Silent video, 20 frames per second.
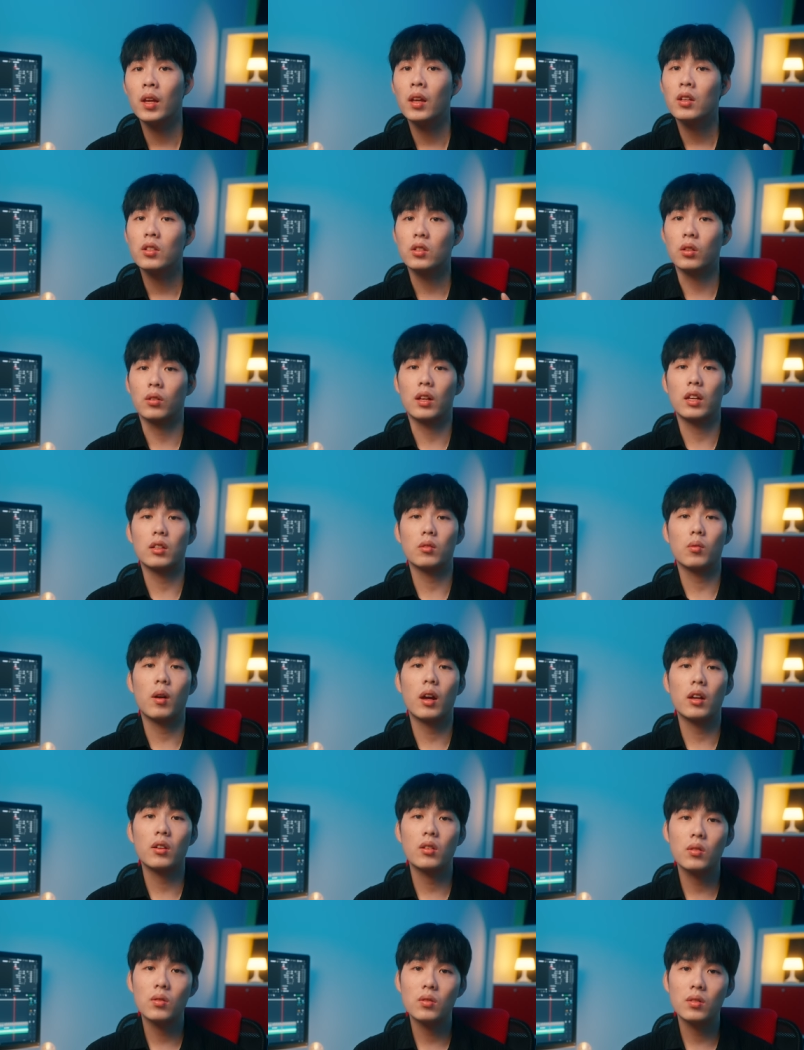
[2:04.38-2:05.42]
So that's why
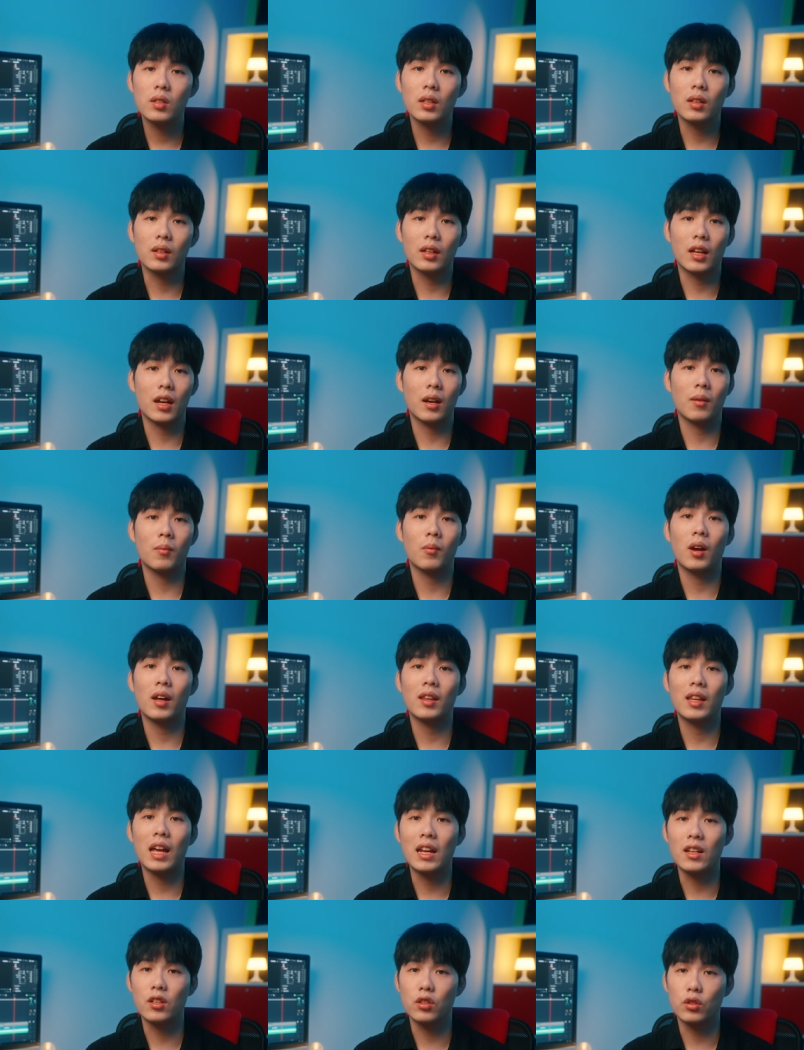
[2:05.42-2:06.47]
using a camera
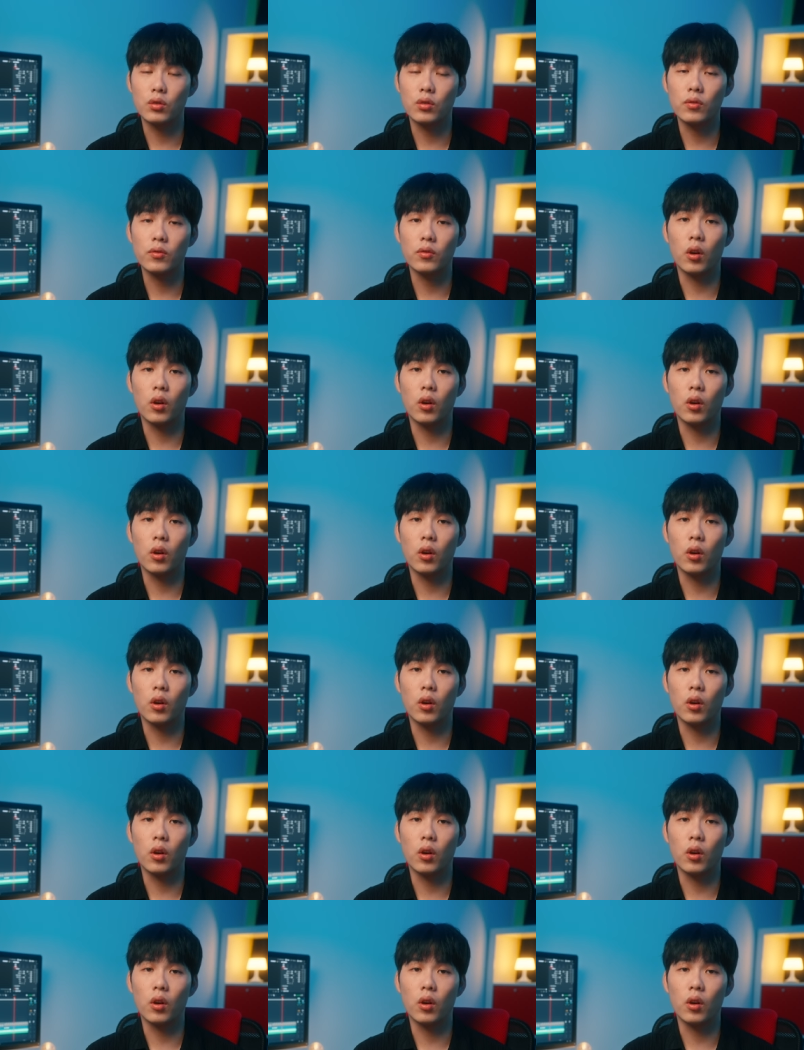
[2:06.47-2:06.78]
that is good